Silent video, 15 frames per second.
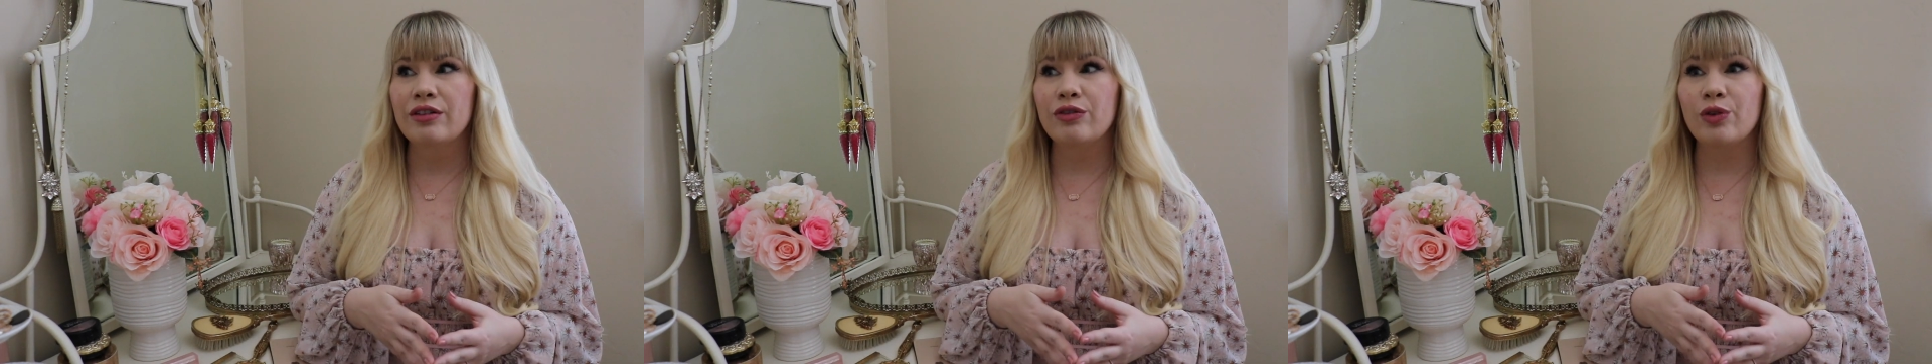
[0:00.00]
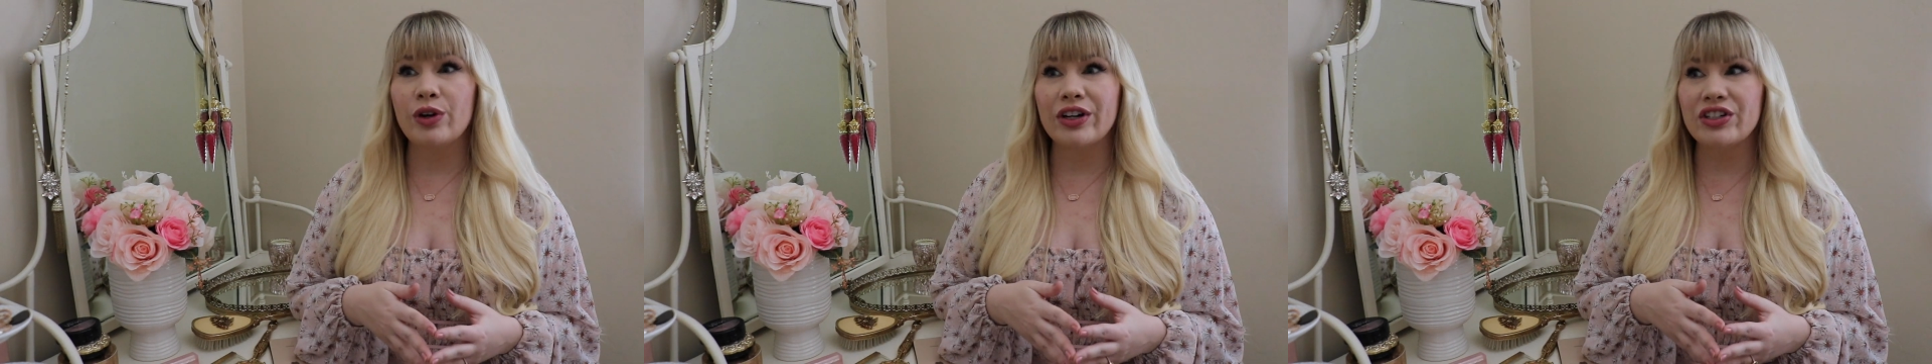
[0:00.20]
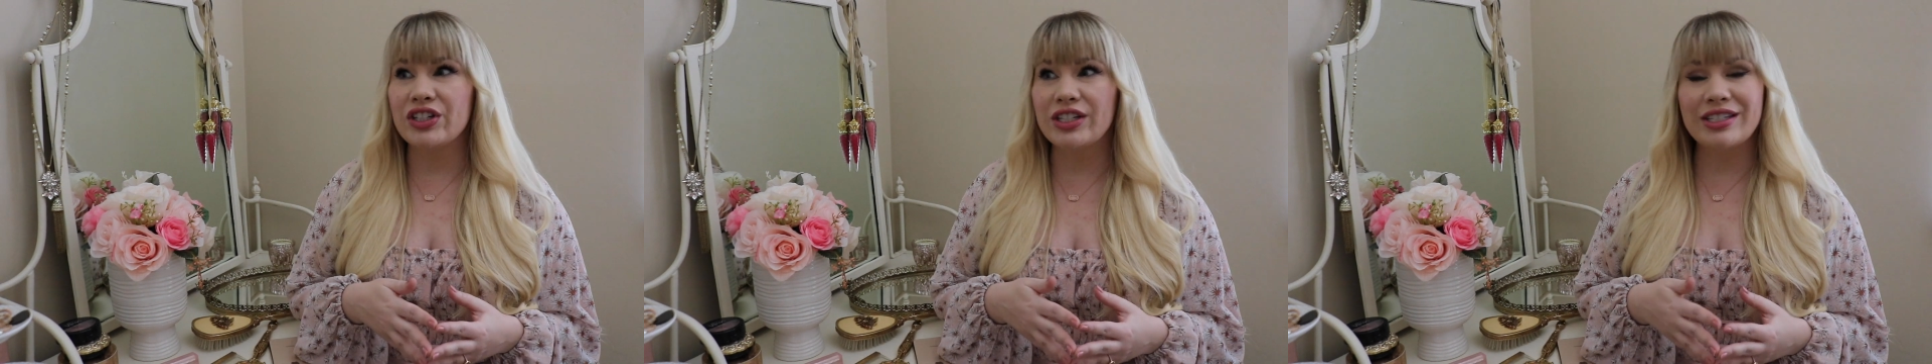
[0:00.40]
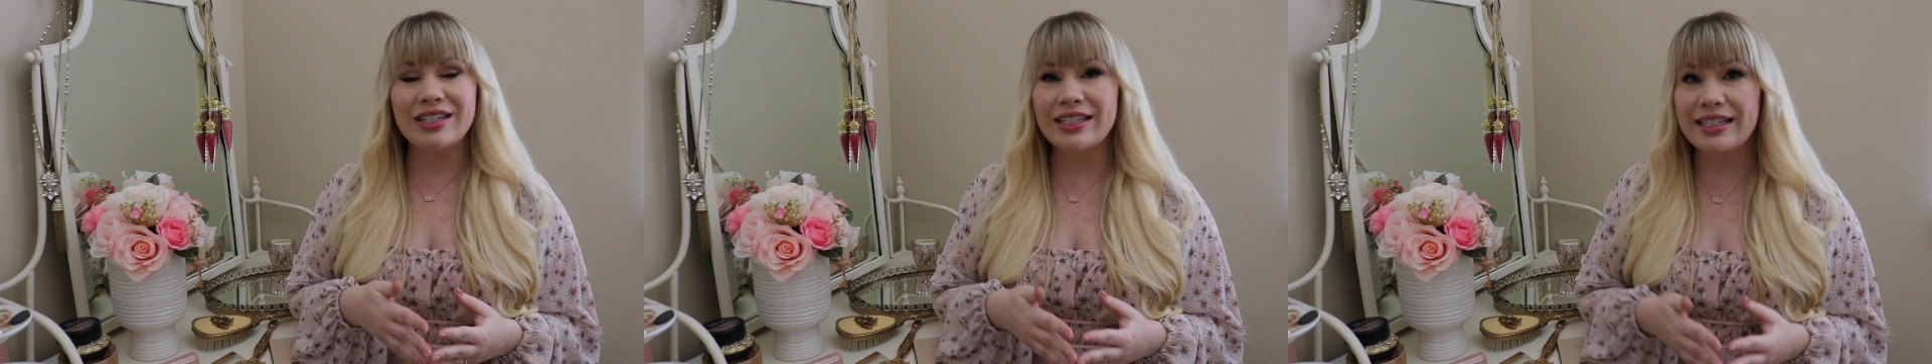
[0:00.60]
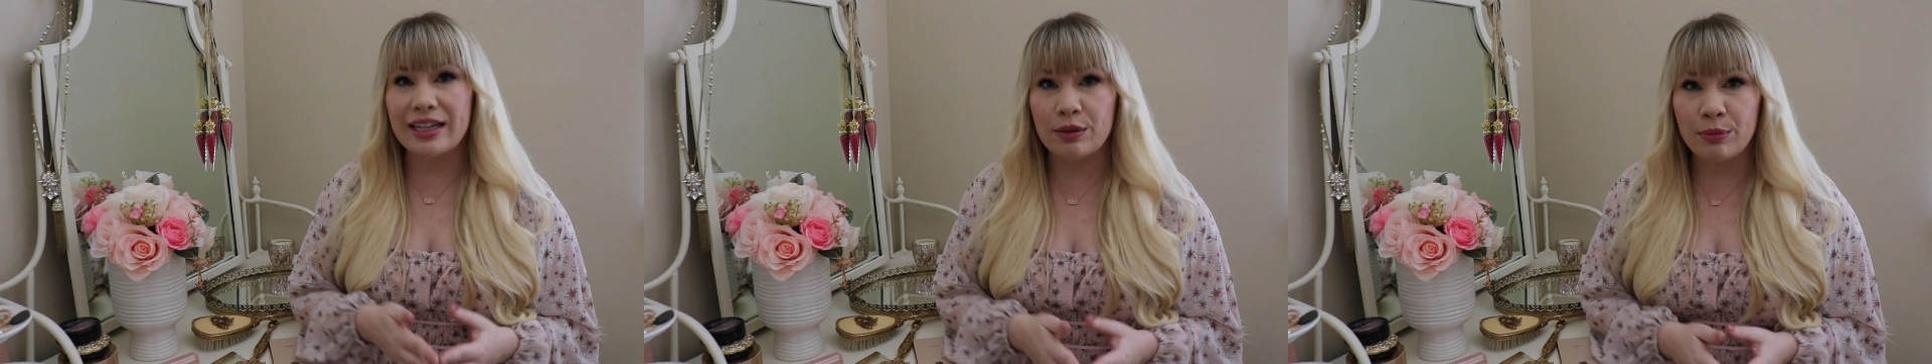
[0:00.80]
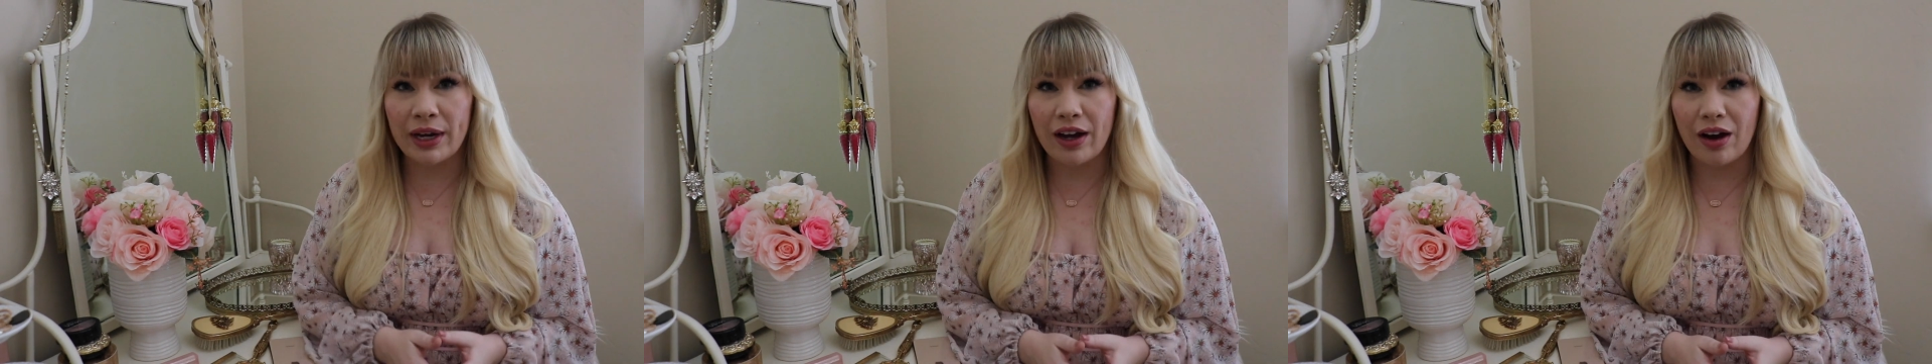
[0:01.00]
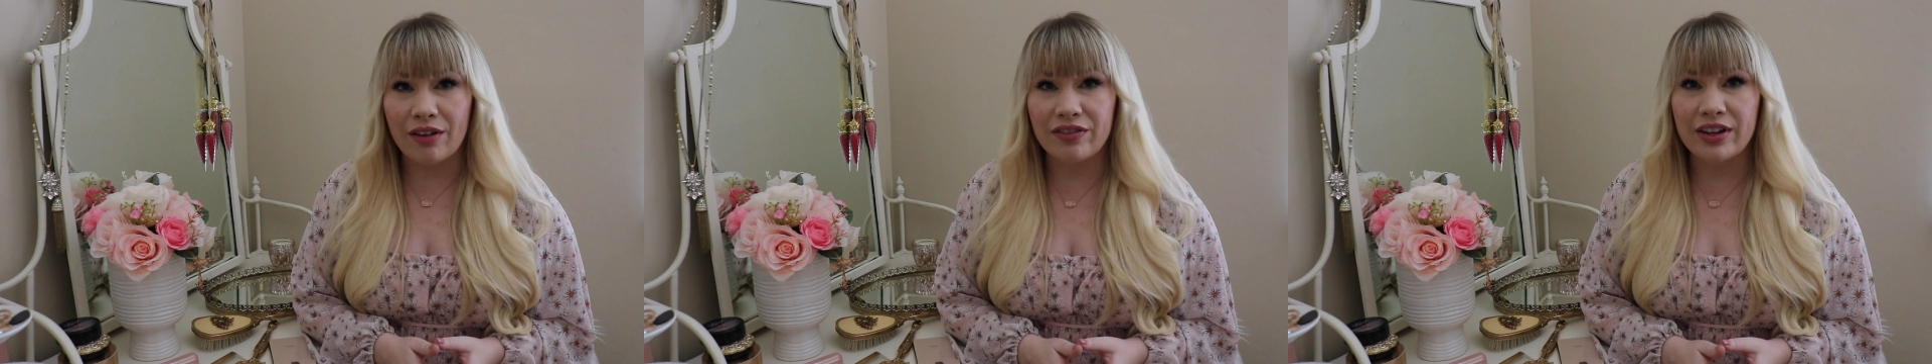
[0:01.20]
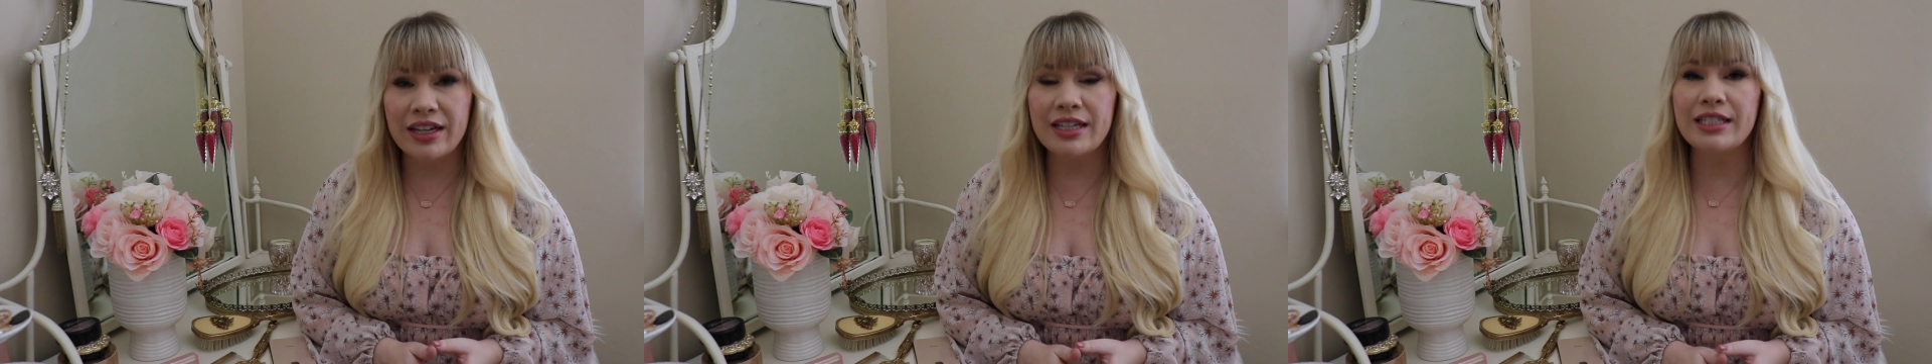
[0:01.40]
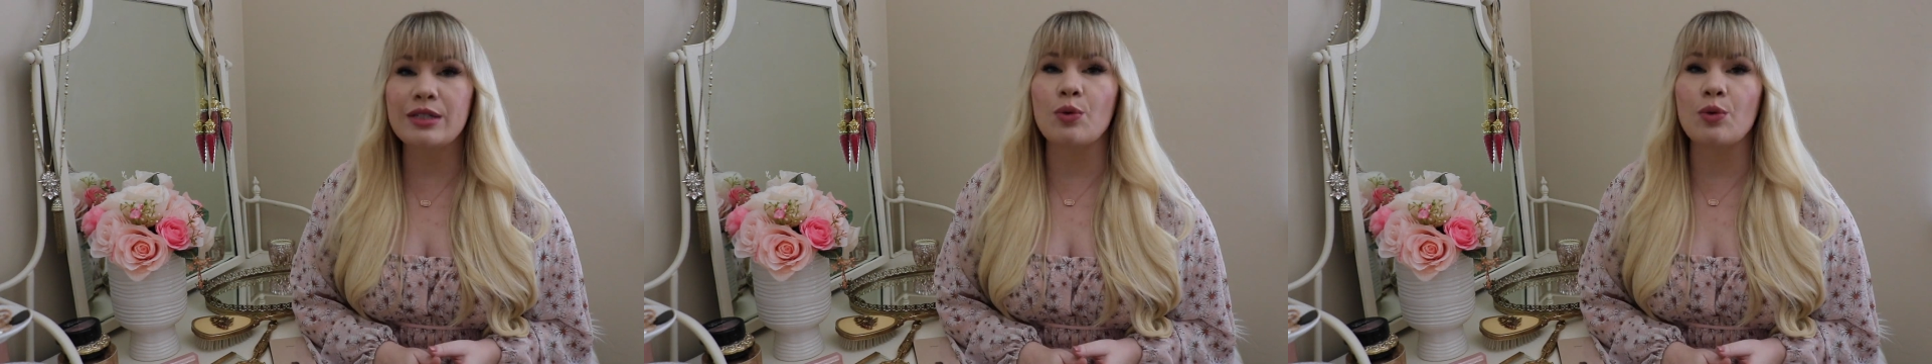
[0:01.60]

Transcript: for just to sit in my office